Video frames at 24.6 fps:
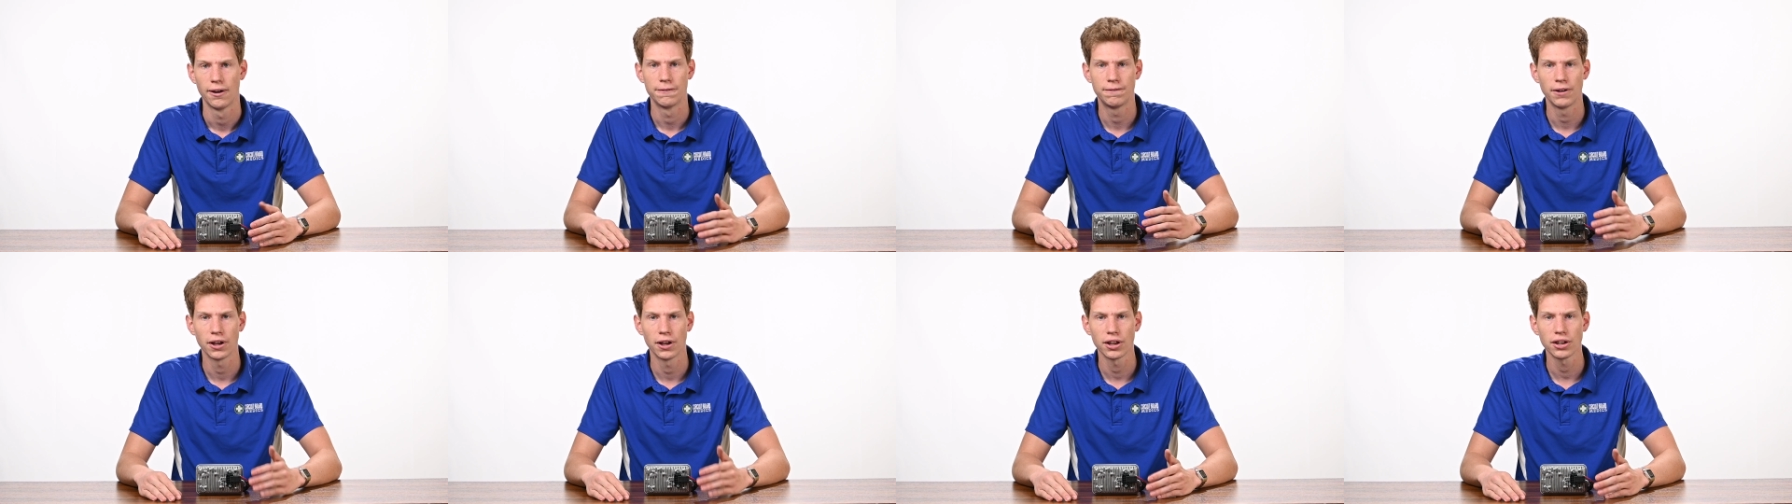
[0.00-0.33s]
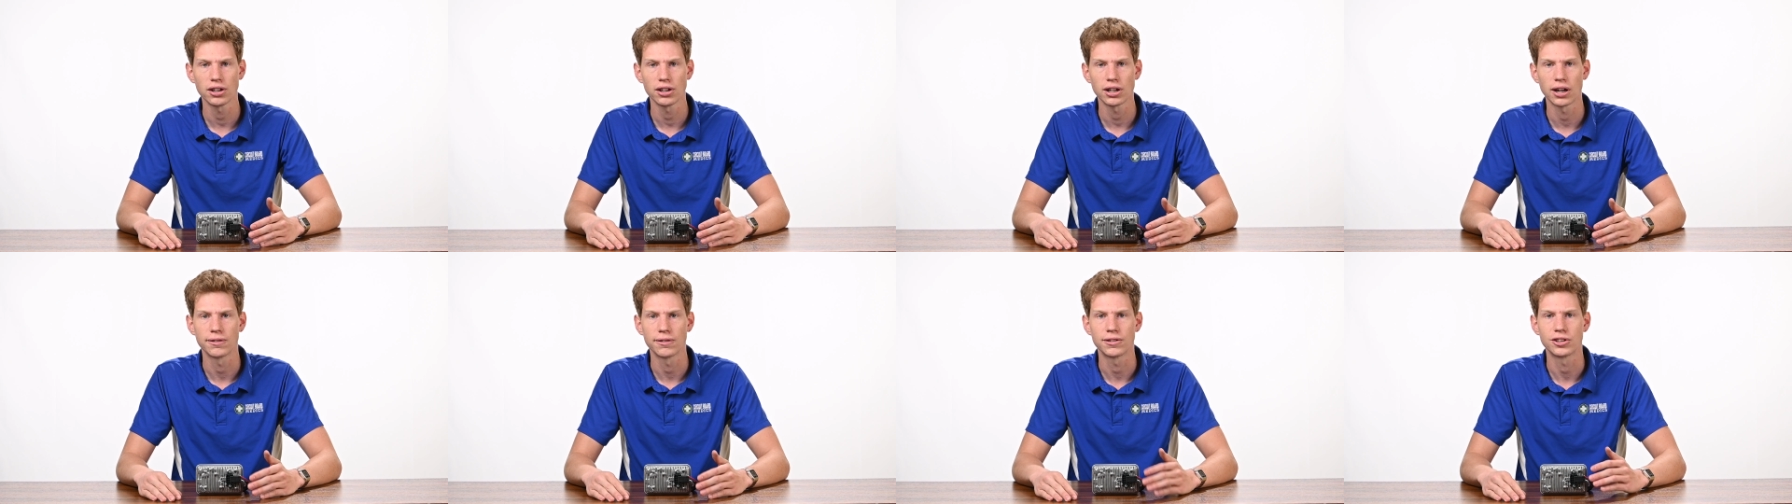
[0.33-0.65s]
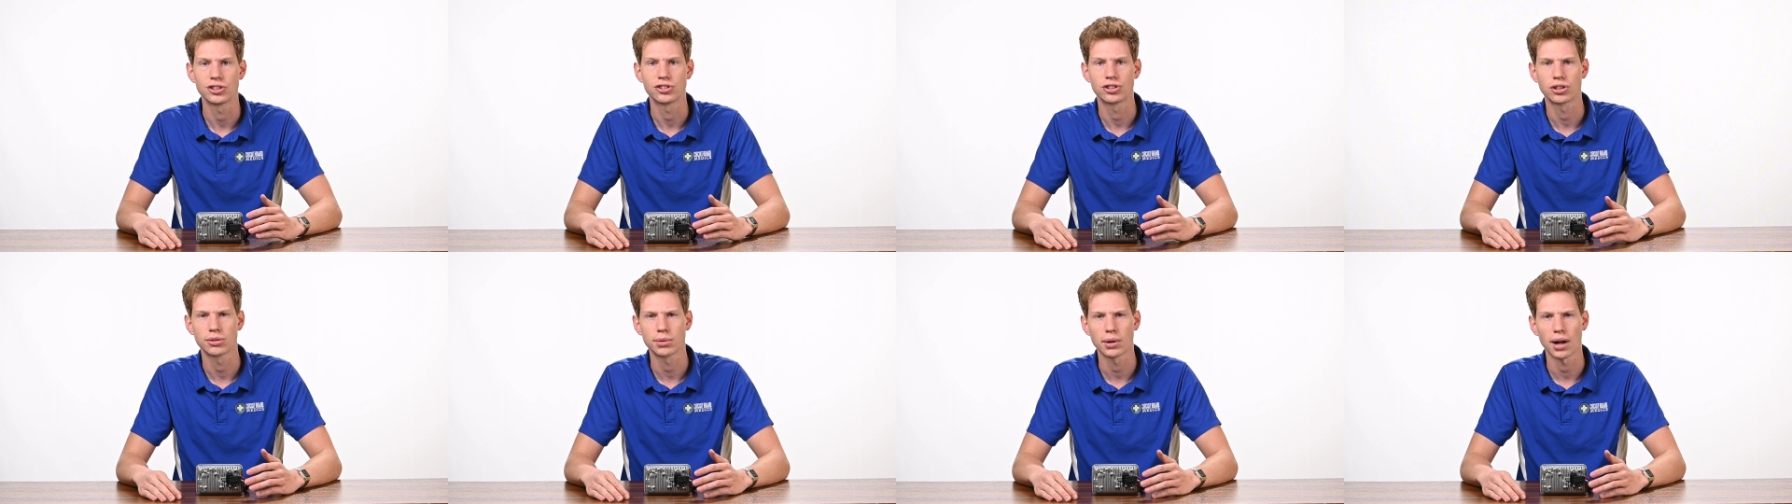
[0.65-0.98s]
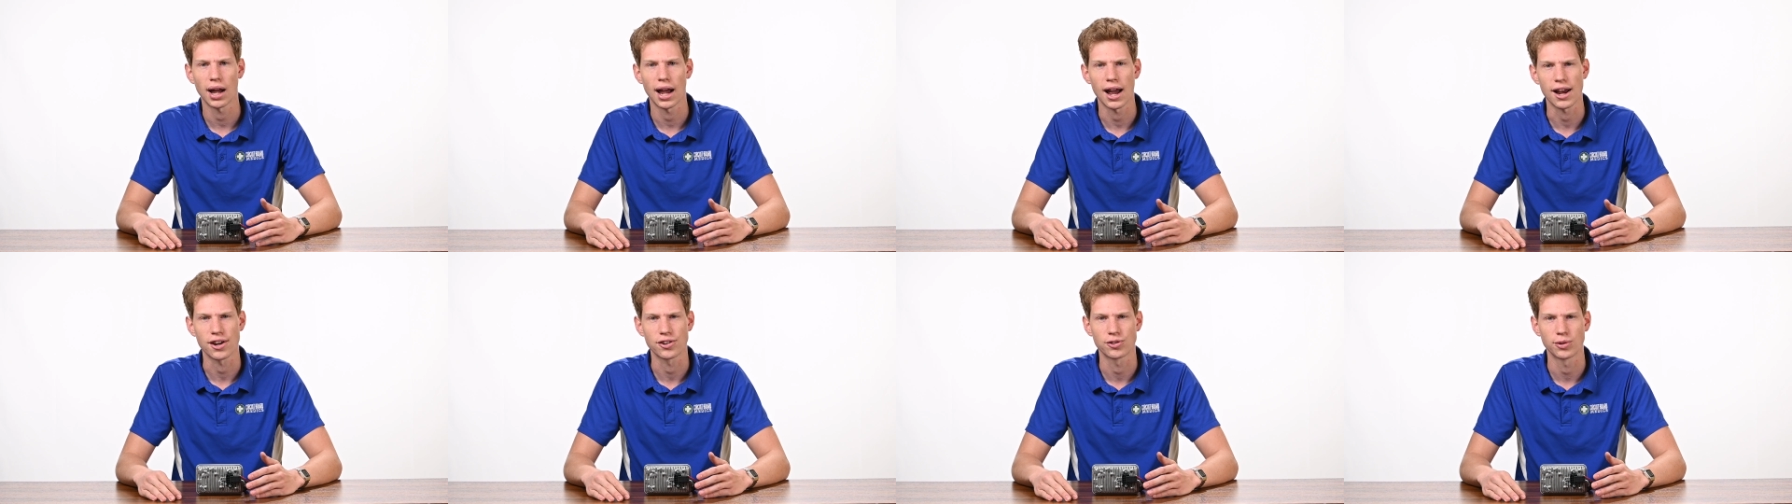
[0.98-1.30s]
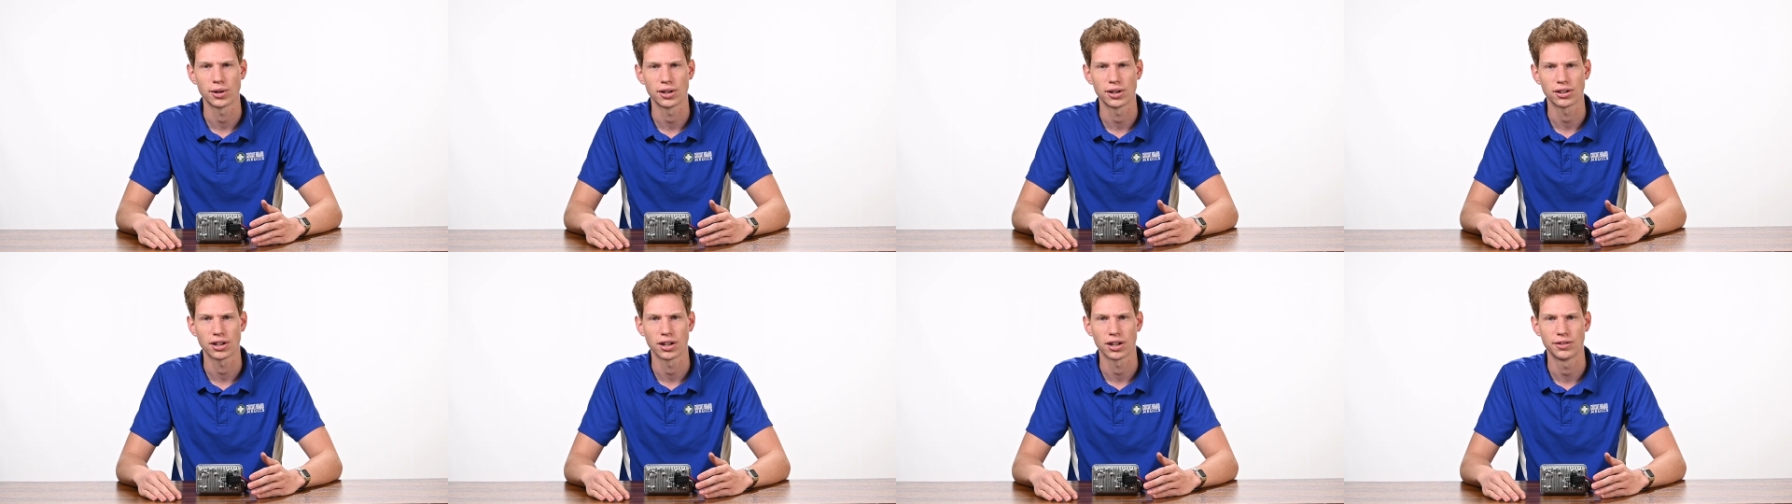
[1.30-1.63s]
Failure of the turbo
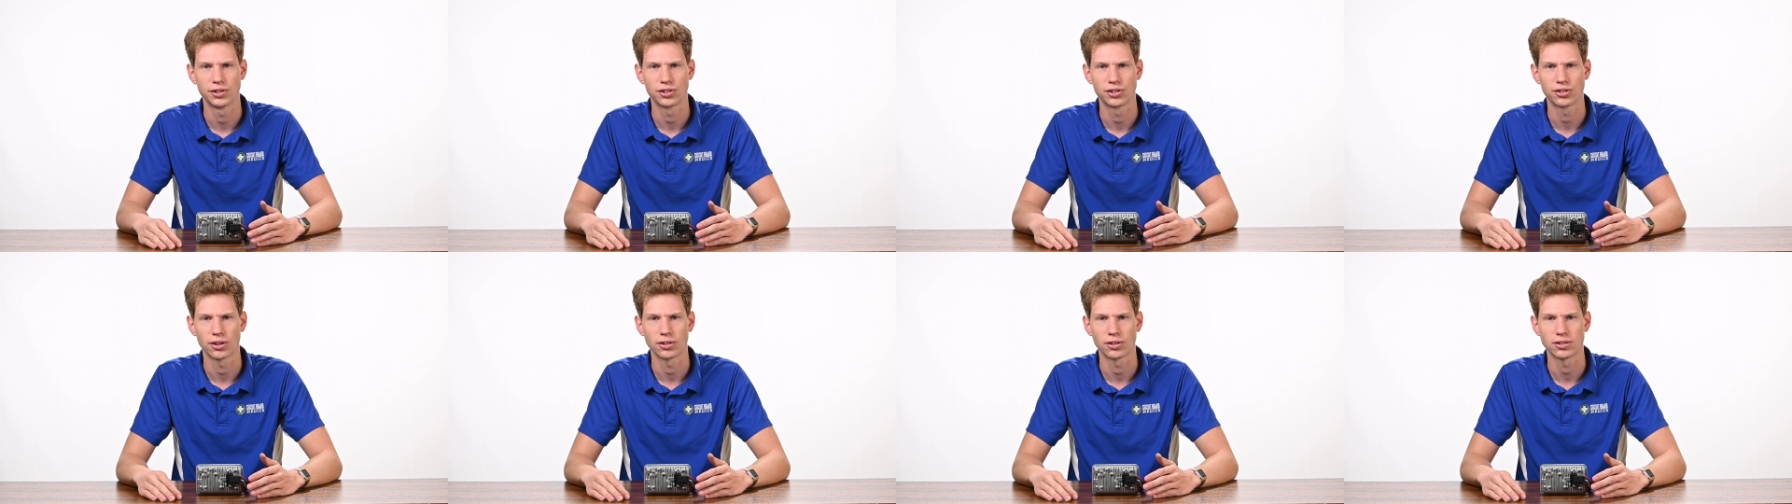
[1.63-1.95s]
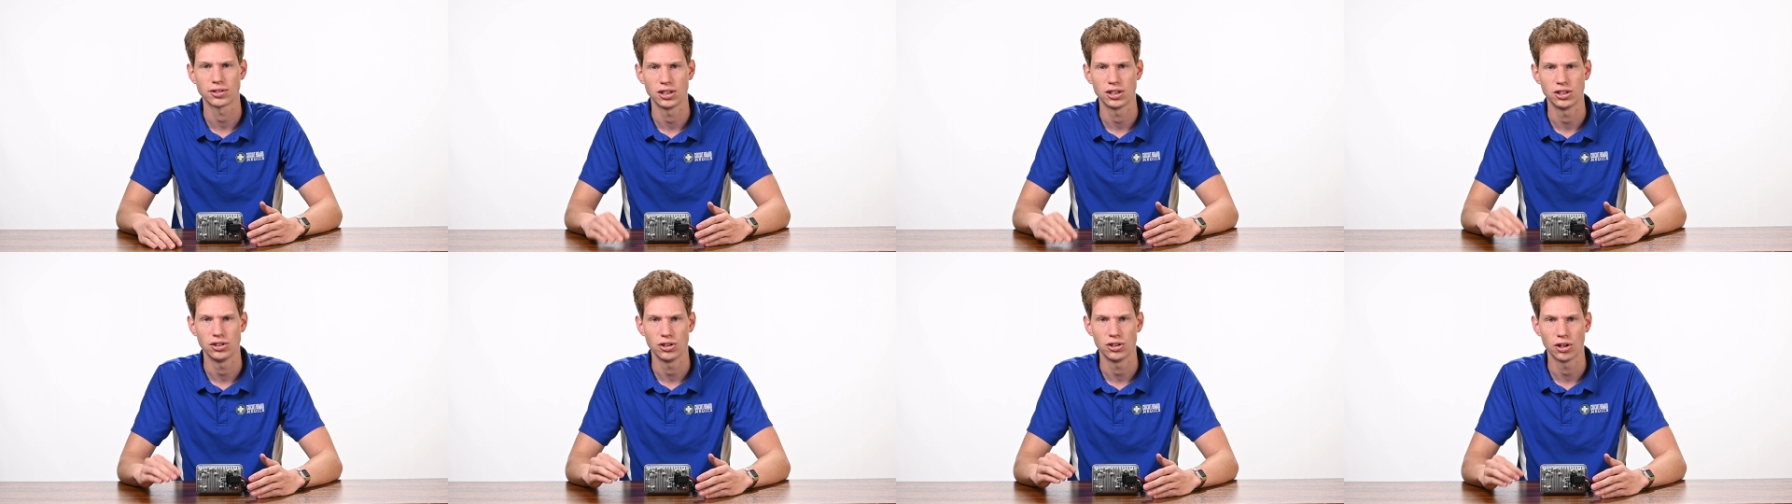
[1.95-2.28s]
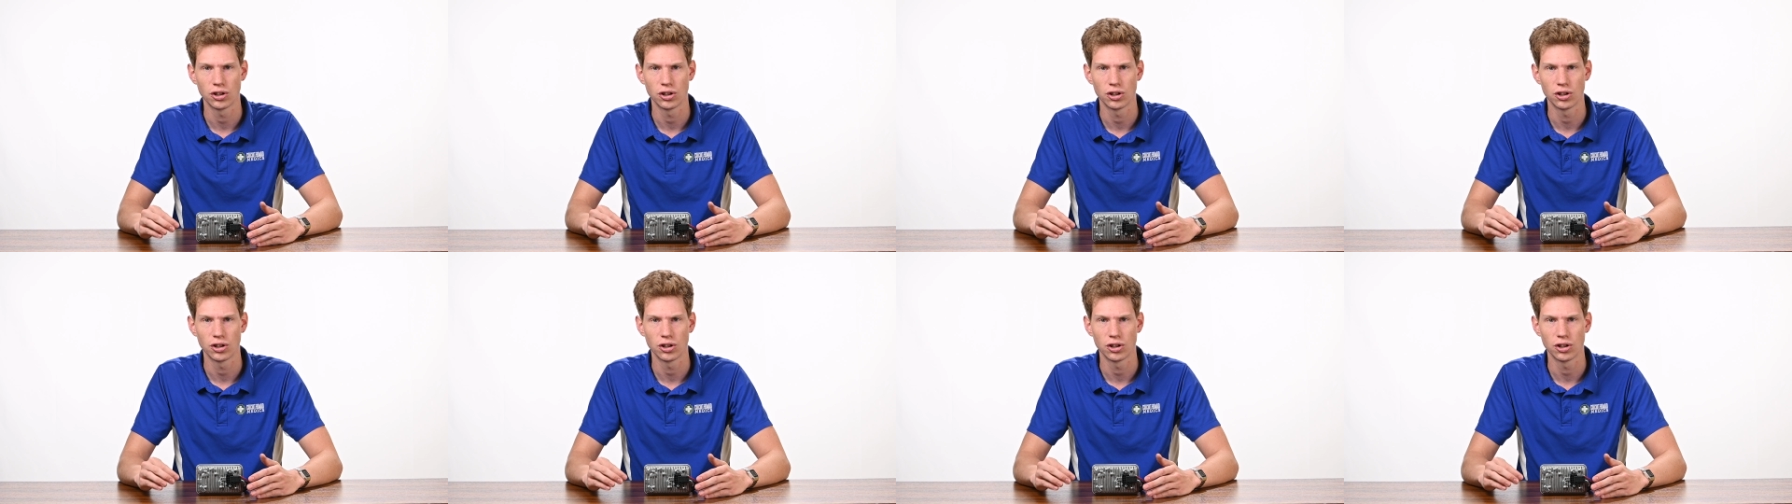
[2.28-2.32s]
actuator can result in